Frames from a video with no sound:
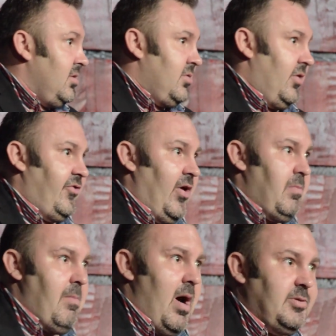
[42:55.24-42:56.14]
And all of a sudden,
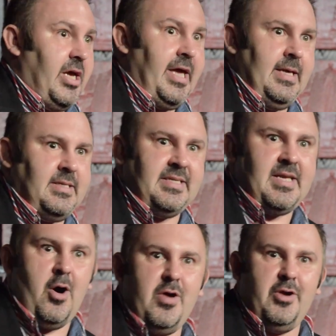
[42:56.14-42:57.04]
my mom's like, he is
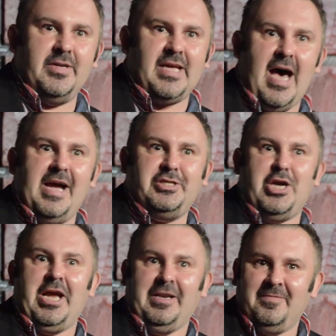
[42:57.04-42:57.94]
so into his
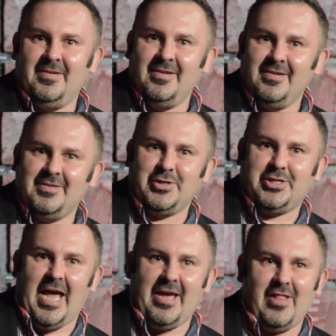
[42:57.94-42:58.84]
hygiene.
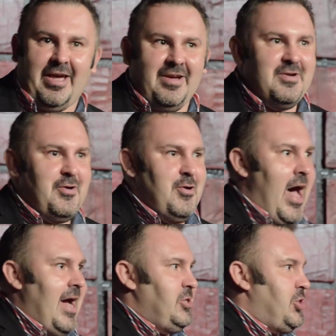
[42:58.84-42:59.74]
He's taking like
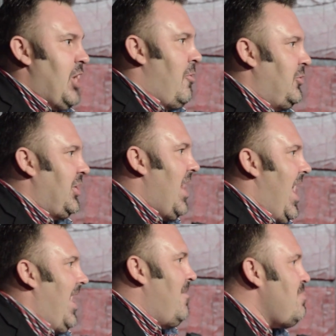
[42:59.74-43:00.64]
9 showers a
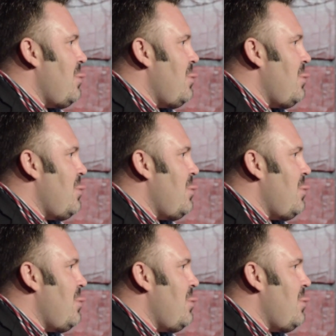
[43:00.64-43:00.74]
day.